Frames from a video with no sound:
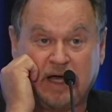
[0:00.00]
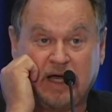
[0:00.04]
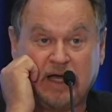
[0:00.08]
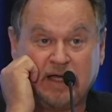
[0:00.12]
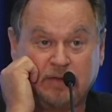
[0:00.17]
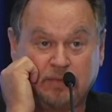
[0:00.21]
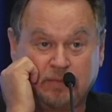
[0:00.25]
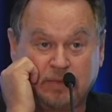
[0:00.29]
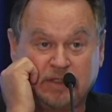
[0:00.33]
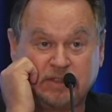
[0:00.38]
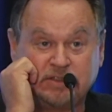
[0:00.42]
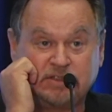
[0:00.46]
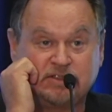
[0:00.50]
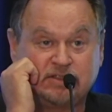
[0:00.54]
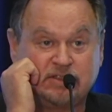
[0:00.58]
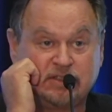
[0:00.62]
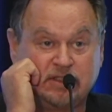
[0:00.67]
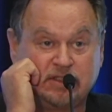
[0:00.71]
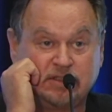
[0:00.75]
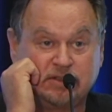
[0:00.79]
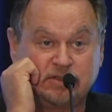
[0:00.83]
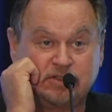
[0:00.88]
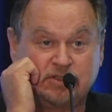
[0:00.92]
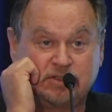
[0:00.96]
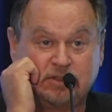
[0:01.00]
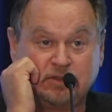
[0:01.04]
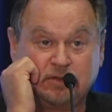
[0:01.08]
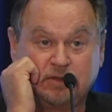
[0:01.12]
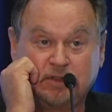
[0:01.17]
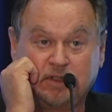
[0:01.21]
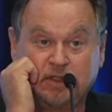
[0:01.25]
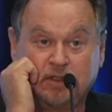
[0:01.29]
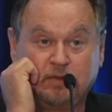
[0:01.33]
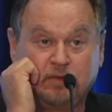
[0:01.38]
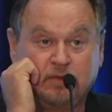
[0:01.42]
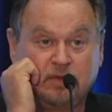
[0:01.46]
I was in
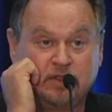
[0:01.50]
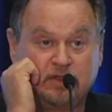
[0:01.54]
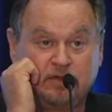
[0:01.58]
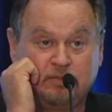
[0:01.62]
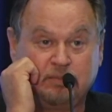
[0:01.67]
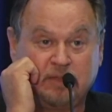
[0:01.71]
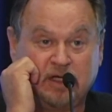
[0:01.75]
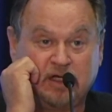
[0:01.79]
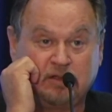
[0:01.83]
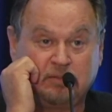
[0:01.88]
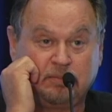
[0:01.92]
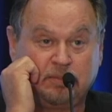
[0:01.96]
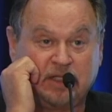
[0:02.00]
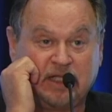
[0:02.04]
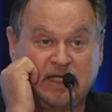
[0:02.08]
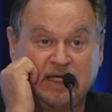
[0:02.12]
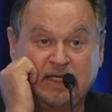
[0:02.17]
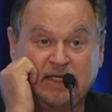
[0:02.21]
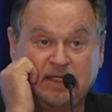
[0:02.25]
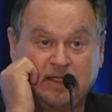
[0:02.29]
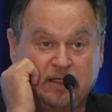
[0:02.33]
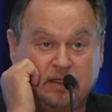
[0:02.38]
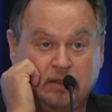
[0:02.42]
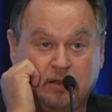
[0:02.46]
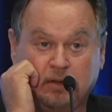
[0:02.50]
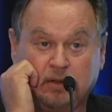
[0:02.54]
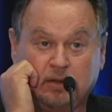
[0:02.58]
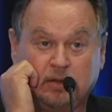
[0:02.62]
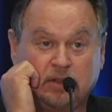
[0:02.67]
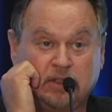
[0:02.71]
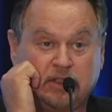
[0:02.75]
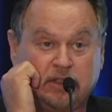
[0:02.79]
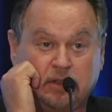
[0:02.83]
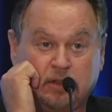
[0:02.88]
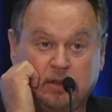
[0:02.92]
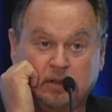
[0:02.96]
studio with Mel Blanc Mel
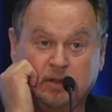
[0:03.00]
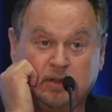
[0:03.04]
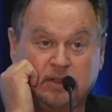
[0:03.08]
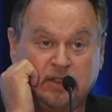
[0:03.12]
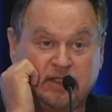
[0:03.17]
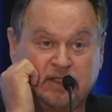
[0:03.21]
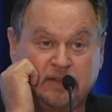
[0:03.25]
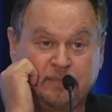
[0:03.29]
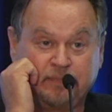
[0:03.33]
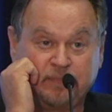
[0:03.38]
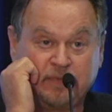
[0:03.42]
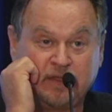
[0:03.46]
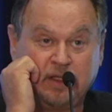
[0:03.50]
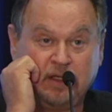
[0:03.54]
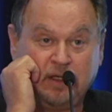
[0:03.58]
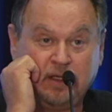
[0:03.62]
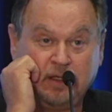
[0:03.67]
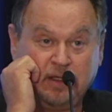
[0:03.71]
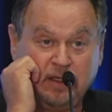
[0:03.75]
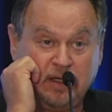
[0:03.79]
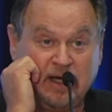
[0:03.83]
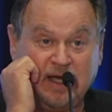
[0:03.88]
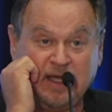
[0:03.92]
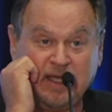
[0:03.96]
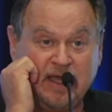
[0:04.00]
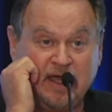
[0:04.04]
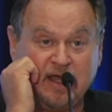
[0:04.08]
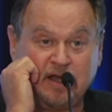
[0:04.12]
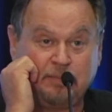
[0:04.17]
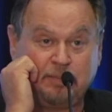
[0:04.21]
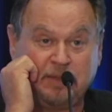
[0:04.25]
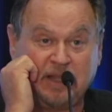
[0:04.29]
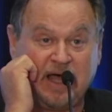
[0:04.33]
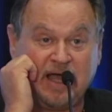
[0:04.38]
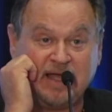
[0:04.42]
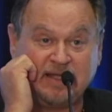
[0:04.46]
early, Blanc. early. I had a
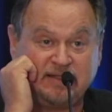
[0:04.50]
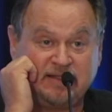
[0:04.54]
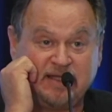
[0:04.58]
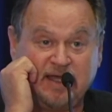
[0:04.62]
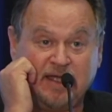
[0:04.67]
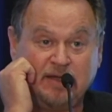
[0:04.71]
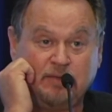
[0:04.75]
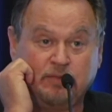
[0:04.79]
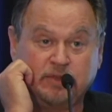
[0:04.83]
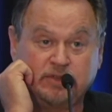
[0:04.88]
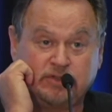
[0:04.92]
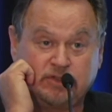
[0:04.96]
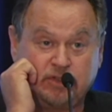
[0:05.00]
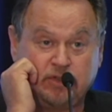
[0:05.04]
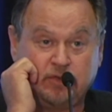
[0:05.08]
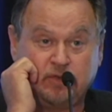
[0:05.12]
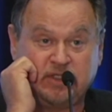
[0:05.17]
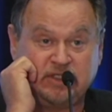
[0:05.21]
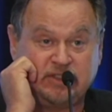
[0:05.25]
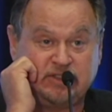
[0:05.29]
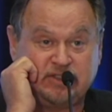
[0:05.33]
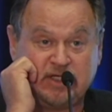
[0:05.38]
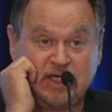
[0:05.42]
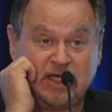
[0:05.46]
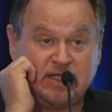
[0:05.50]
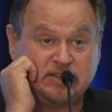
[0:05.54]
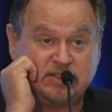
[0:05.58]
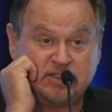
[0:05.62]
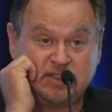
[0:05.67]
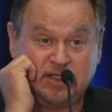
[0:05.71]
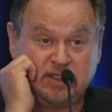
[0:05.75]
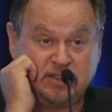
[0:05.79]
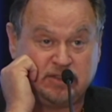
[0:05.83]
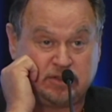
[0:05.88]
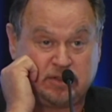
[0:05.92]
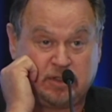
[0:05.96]
blind date with Judy
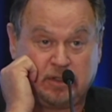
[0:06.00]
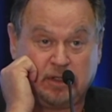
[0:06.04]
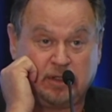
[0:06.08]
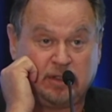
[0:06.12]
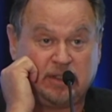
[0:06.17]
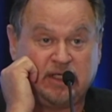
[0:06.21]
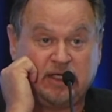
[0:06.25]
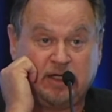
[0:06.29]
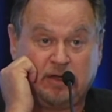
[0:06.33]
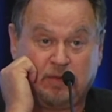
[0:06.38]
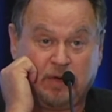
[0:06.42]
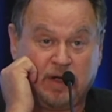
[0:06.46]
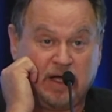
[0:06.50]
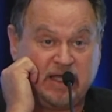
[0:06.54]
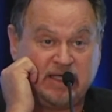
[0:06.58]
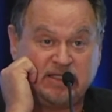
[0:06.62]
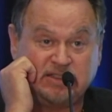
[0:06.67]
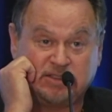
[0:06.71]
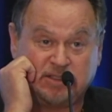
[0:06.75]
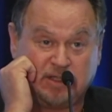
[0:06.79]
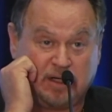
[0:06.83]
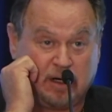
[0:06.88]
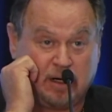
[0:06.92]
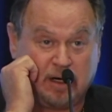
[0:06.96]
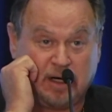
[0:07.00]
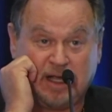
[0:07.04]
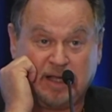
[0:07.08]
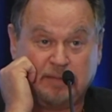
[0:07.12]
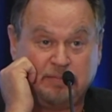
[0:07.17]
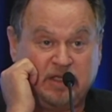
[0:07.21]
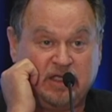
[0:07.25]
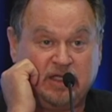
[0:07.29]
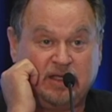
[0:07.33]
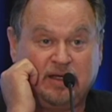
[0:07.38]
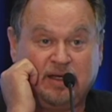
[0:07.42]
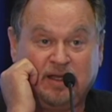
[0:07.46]
Jetson as Curly Quasar. I
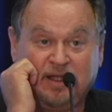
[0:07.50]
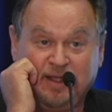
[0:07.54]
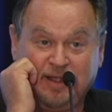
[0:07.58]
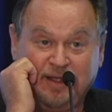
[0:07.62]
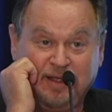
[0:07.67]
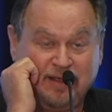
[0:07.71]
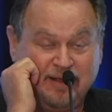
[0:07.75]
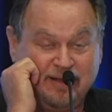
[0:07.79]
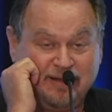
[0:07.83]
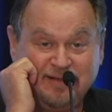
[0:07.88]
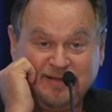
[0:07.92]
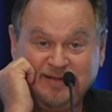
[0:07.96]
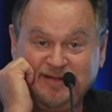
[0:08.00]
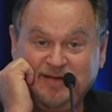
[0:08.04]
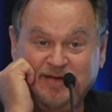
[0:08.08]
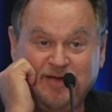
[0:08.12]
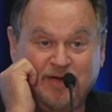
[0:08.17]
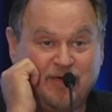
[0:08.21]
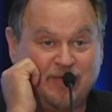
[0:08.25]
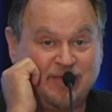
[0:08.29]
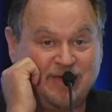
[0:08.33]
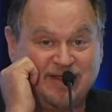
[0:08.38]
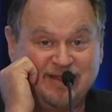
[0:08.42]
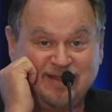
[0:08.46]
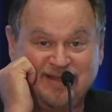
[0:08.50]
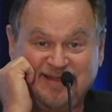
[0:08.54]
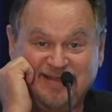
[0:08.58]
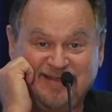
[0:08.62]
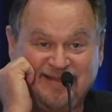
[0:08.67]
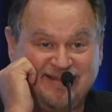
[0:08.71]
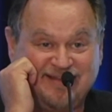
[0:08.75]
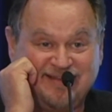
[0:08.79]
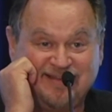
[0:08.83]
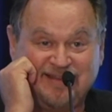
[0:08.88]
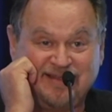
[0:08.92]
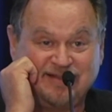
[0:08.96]
mean, you know, uh, uh,
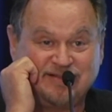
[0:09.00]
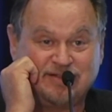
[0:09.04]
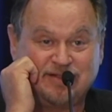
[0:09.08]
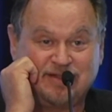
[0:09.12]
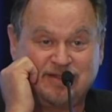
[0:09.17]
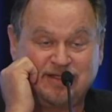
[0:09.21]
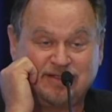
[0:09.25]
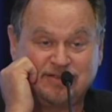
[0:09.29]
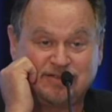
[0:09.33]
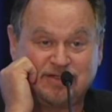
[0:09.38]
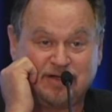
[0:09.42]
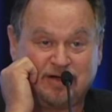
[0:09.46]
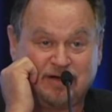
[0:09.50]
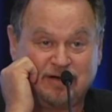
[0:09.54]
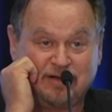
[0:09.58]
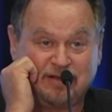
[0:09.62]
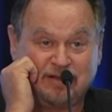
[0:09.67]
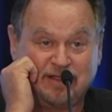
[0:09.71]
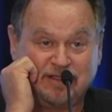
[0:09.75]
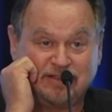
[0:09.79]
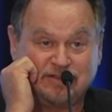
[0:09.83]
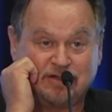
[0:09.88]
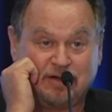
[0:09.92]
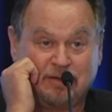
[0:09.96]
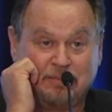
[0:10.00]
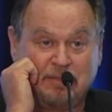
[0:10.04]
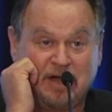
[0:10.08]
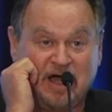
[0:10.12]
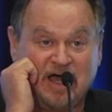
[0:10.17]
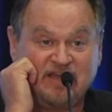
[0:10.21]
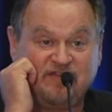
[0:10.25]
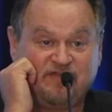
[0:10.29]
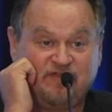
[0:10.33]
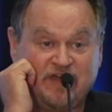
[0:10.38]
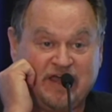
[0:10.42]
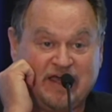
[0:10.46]
these these are these are
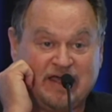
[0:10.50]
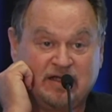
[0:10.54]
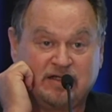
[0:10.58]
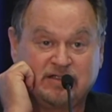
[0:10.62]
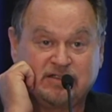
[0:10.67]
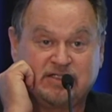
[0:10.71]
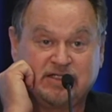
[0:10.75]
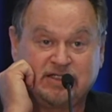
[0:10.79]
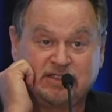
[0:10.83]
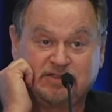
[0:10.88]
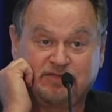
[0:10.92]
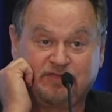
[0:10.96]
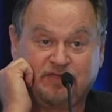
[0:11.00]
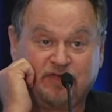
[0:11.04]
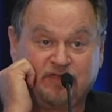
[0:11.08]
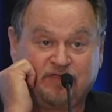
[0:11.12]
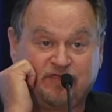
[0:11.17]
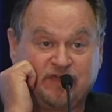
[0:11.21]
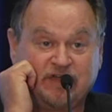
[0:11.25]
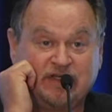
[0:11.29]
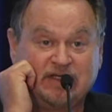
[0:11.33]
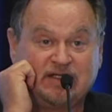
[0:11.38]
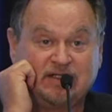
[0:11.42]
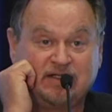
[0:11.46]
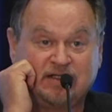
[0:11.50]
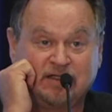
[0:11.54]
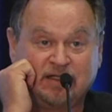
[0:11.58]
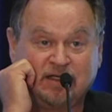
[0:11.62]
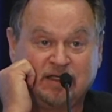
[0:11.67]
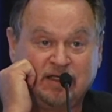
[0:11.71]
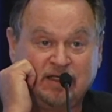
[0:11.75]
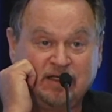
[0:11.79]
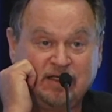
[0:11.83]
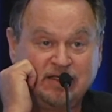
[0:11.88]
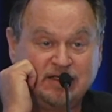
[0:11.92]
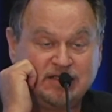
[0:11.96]
my fantasies fulfilled.
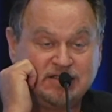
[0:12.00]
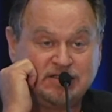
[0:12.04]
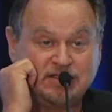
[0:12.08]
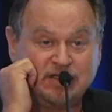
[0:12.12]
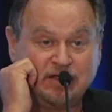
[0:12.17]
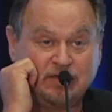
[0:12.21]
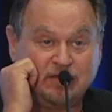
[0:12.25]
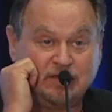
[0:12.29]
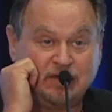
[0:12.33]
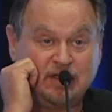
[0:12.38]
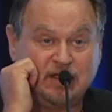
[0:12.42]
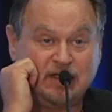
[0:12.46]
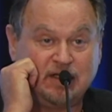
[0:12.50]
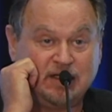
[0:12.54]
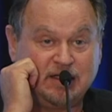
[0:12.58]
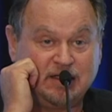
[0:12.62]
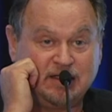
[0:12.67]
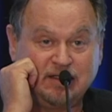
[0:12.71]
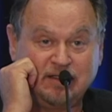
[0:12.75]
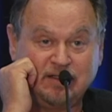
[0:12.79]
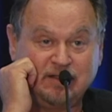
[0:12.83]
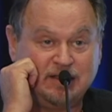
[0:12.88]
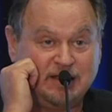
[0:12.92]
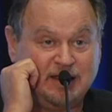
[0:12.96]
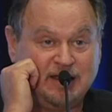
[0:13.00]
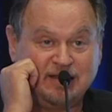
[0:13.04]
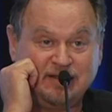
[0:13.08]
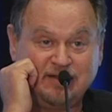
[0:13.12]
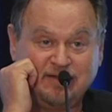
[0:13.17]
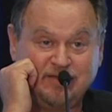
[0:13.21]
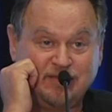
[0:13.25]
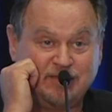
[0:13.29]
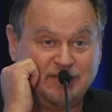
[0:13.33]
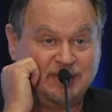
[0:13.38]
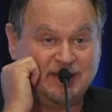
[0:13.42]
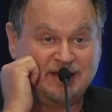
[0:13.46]
Yep. So uh, you, uh,
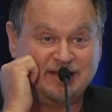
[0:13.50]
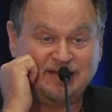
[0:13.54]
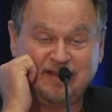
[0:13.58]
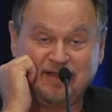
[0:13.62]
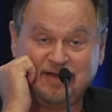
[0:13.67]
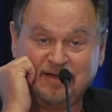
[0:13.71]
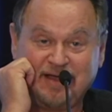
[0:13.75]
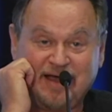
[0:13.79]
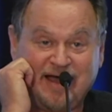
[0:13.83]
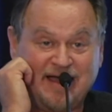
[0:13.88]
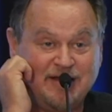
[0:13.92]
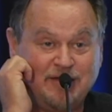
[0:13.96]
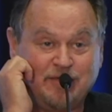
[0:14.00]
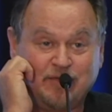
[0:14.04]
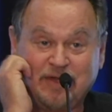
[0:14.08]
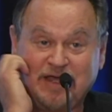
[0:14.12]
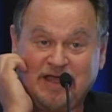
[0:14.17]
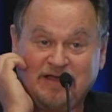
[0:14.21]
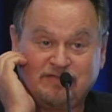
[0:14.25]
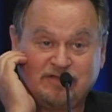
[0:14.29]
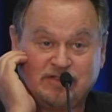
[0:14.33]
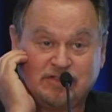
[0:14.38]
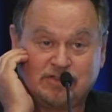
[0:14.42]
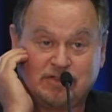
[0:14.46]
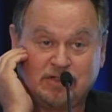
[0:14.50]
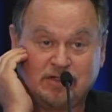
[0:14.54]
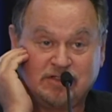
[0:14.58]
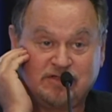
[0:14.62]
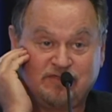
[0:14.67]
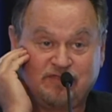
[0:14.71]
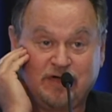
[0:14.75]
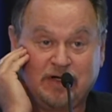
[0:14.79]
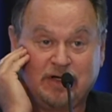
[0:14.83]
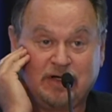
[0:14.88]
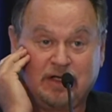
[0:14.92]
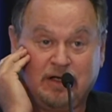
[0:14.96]
you don't, there, I don't have to search
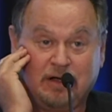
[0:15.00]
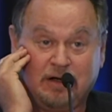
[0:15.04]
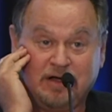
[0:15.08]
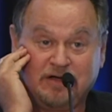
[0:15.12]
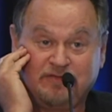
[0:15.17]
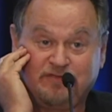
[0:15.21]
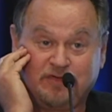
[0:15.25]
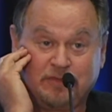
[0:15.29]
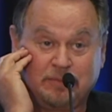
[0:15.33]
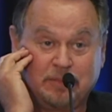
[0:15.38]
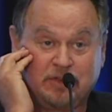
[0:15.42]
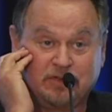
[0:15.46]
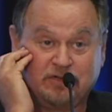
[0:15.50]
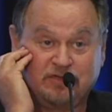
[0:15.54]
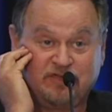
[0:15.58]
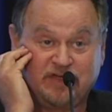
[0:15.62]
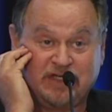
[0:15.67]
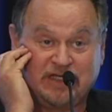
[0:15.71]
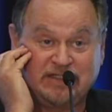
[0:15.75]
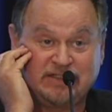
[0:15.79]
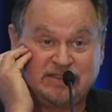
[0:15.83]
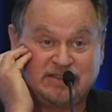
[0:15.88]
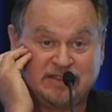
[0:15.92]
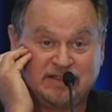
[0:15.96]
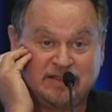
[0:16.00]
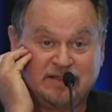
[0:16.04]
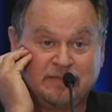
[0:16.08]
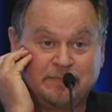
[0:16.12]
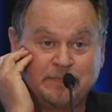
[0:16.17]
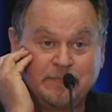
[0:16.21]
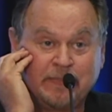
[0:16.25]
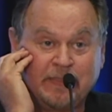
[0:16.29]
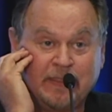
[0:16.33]
very hard for motivation.